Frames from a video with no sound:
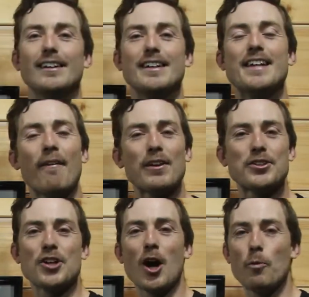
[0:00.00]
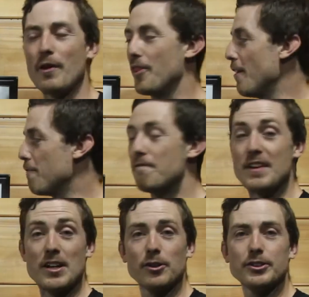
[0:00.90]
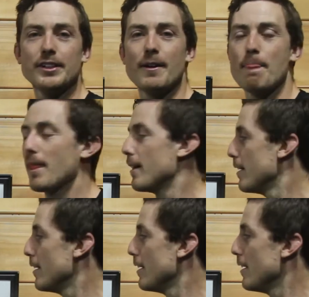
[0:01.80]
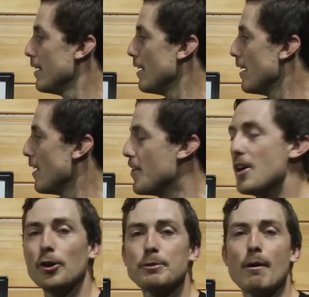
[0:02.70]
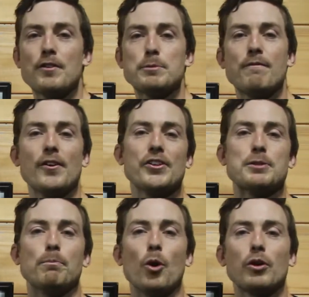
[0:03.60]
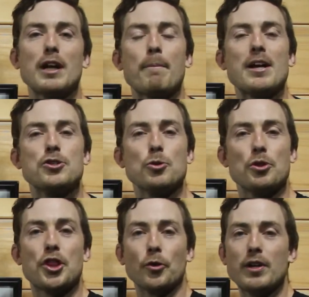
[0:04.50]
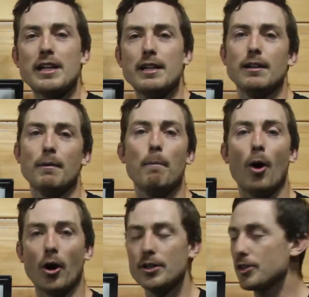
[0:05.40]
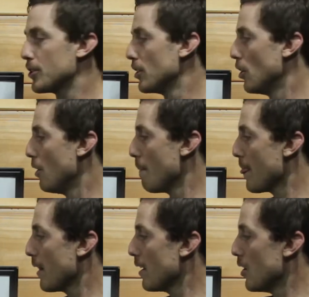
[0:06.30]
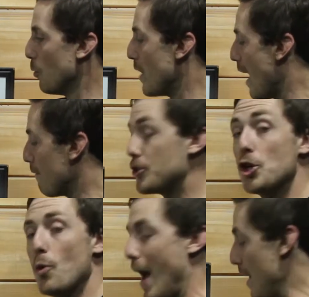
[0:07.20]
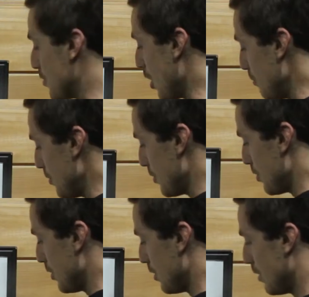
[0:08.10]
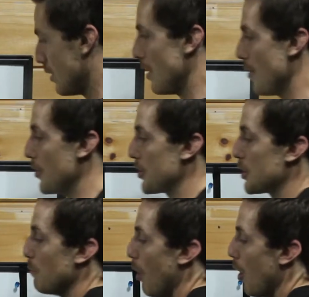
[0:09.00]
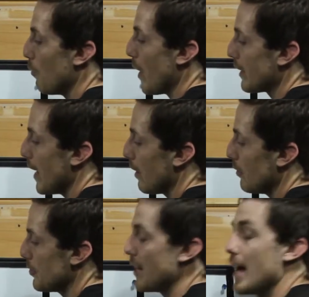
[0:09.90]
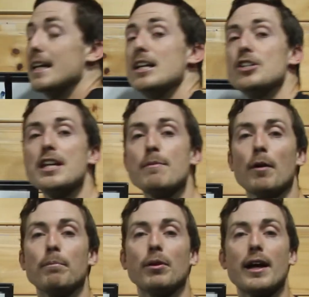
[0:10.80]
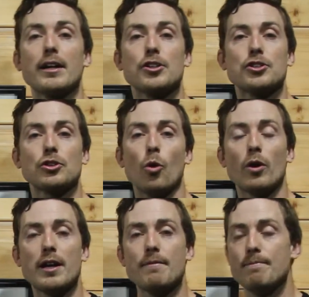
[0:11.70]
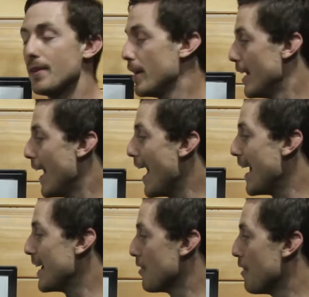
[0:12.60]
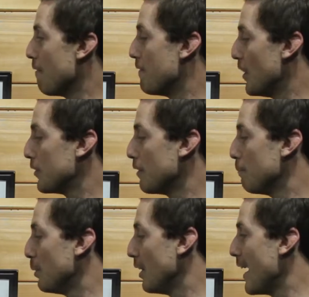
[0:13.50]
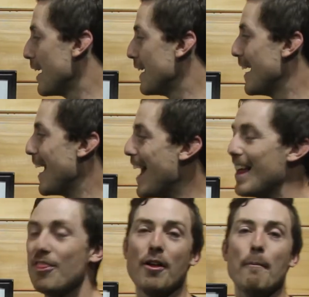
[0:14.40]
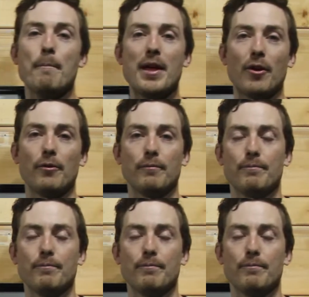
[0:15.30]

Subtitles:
Now let's start with the field. The ultimate Frisbee field is broken up into three parts. We have two end zones, the small rectangles that each team are playing to score in, and the field of play in the middle.